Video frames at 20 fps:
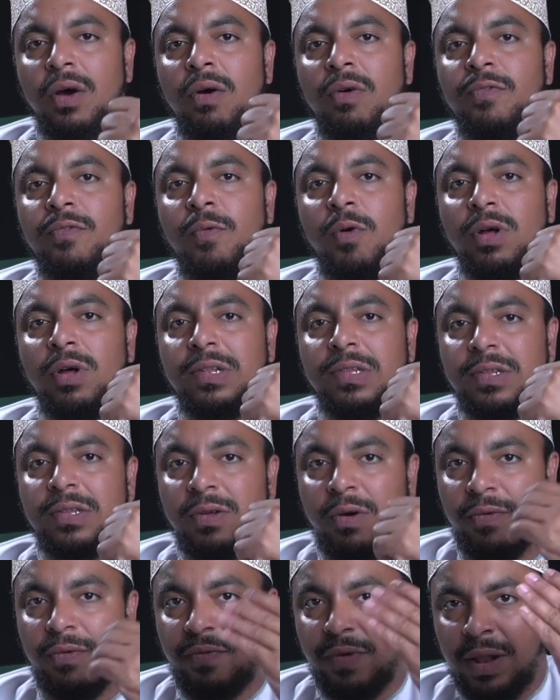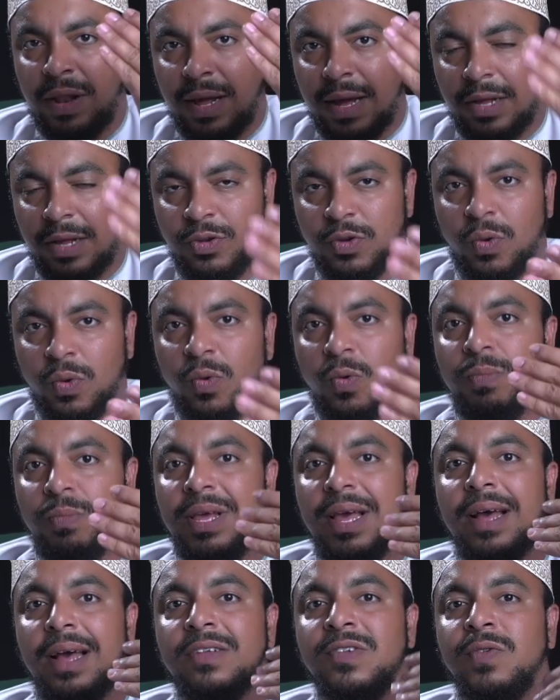of
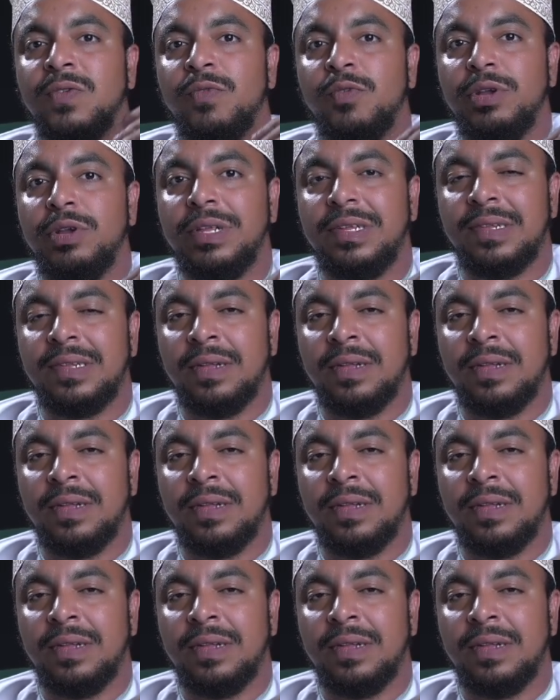Al-Ajrumiyyah, as we've already